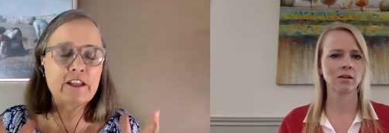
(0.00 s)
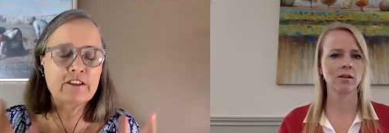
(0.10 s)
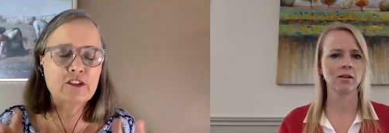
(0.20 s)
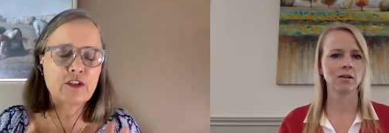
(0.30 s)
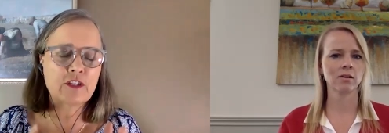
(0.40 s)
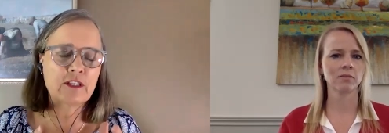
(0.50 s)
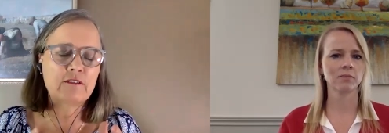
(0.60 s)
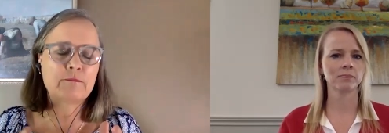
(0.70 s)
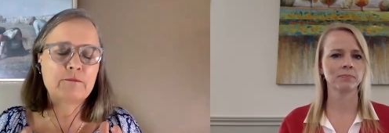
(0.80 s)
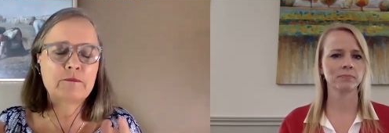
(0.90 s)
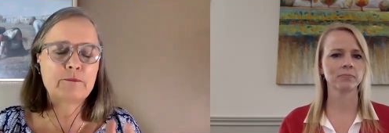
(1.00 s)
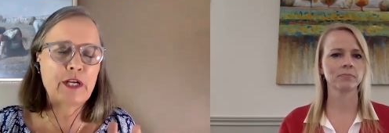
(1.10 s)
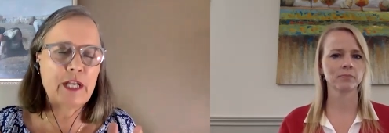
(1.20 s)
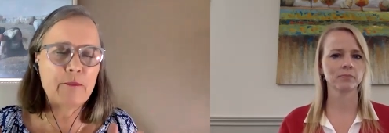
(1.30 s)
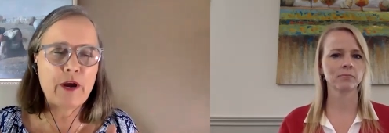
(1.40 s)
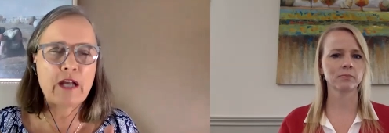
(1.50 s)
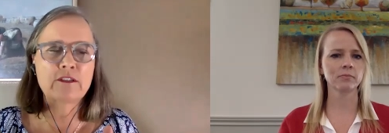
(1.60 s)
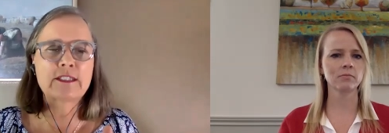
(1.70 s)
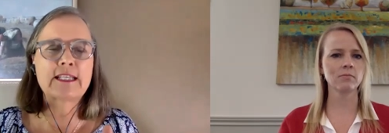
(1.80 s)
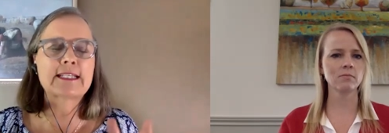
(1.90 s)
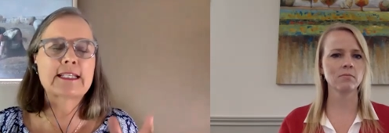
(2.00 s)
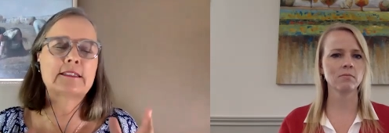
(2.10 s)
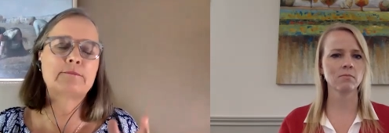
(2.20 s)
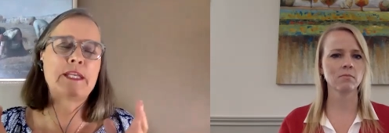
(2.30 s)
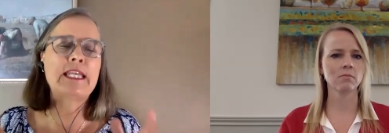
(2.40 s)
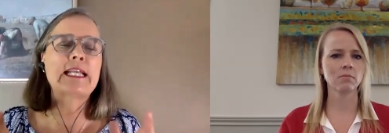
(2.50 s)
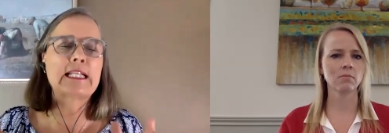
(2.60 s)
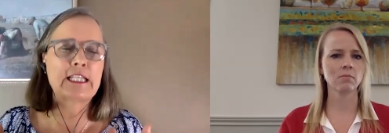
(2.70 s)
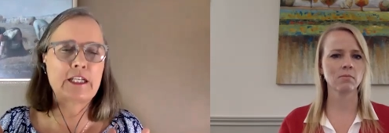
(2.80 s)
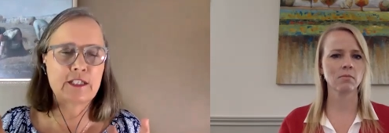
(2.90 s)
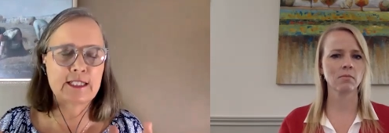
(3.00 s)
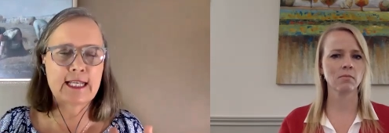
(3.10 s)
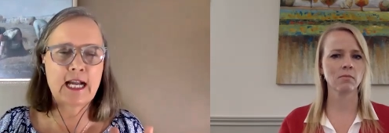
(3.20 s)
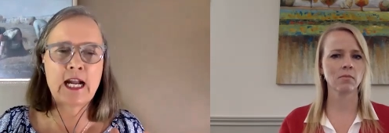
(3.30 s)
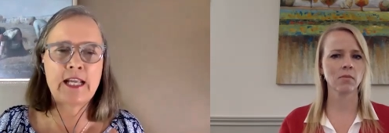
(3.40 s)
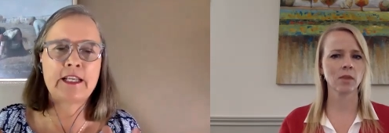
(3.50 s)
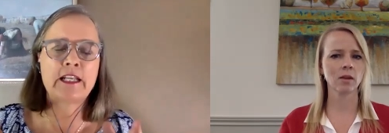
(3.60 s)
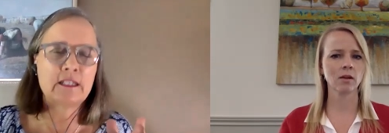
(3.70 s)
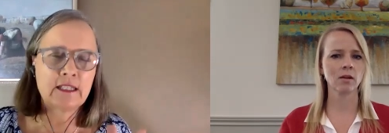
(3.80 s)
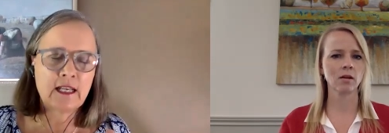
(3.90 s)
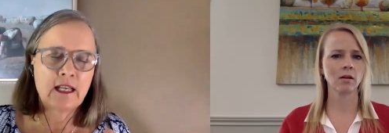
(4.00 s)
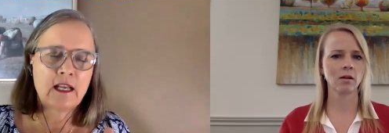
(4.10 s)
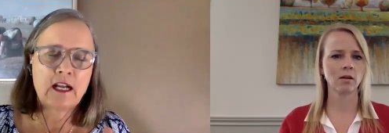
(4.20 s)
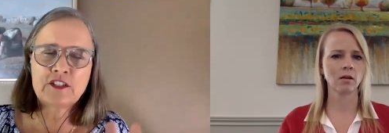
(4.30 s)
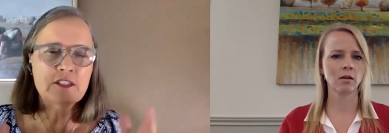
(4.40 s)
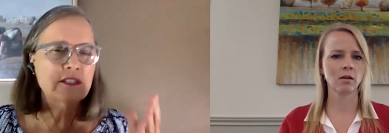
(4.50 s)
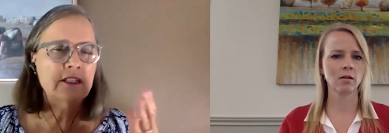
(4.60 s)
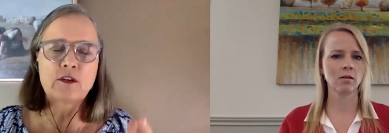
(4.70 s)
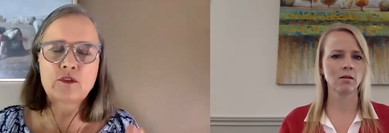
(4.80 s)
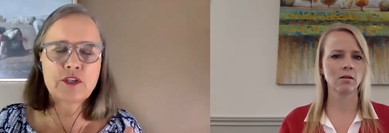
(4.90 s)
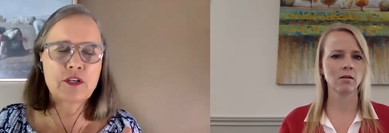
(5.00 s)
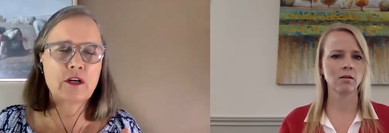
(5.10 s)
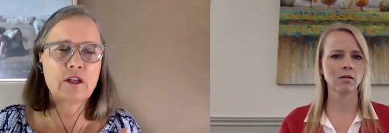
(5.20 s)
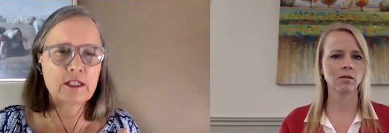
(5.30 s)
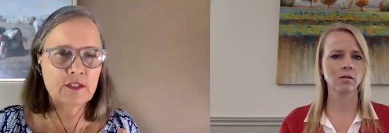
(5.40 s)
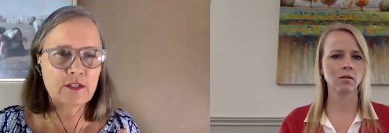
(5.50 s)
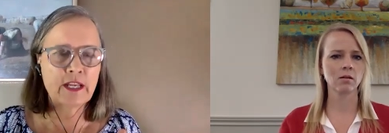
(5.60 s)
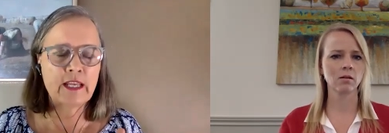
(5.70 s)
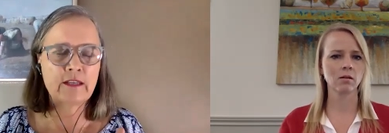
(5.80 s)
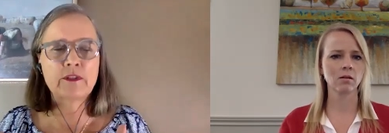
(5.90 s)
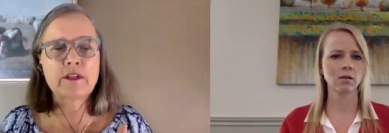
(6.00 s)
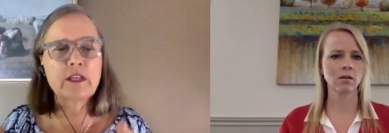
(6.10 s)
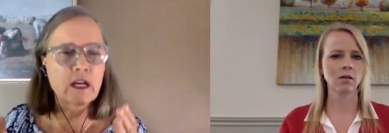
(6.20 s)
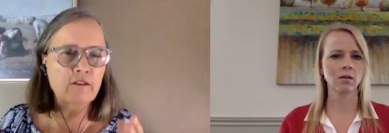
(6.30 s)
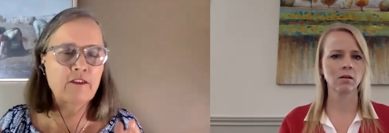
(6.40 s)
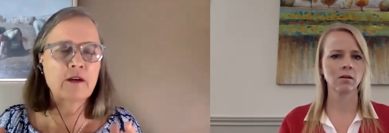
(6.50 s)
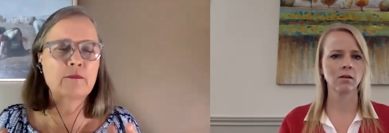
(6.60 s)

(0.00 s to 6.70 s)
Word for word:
Speaker 1: sorry. Brené Brown says being clear is kind. And I just did a coaching call yesterday with a young farmer